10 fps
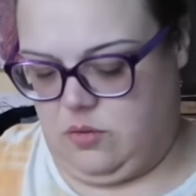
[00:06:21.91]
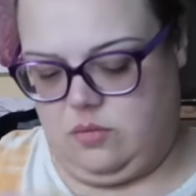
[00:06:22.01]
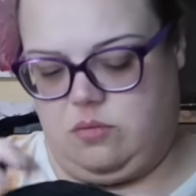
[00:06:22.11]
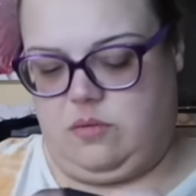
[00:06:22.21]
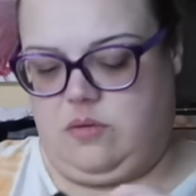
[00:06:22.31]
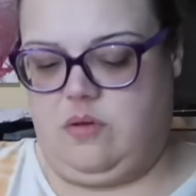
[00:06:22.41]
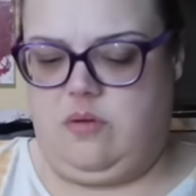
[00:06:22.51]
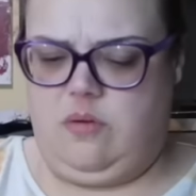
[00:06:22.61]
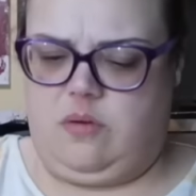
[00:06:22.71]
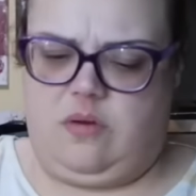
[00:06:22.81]
Ooh,
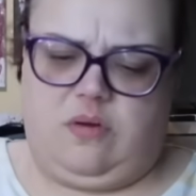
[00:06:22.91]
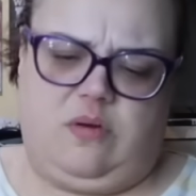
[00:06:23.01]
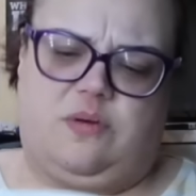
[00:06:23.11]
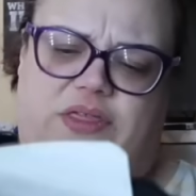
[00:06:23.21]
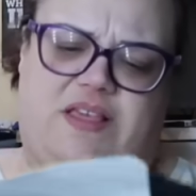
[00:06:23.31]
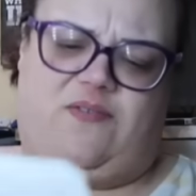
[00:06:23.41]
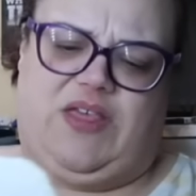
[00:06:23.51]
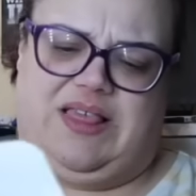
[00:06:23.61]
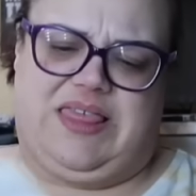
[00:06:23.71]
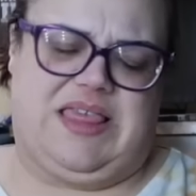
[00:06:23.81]
ooh, ooh, this
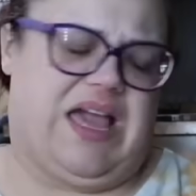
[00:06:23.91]
feels